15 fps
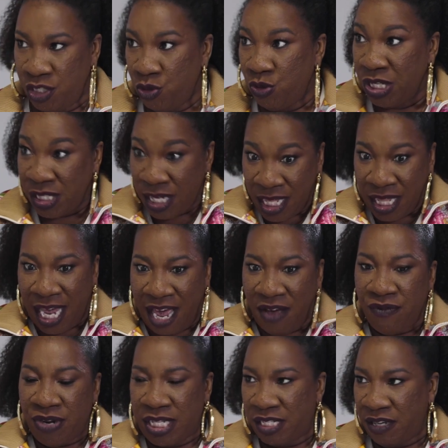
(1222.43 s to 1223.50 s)
You see the
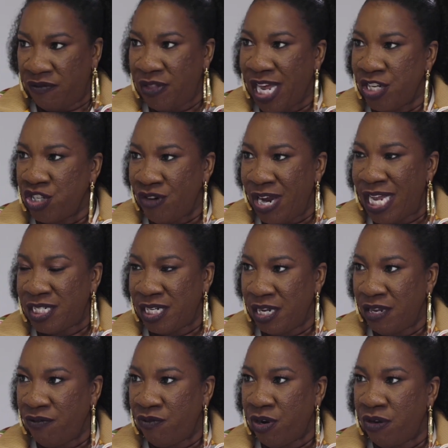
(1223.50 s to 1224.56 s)
evidence of that
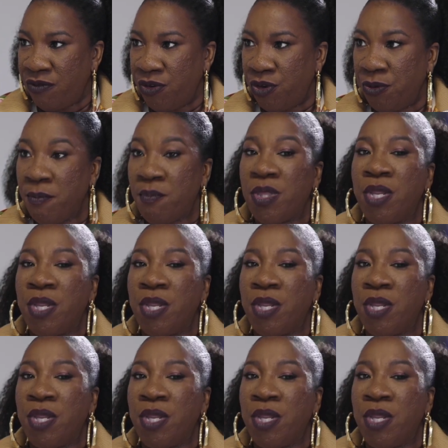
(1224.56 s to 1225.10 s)
tragedy in front of you,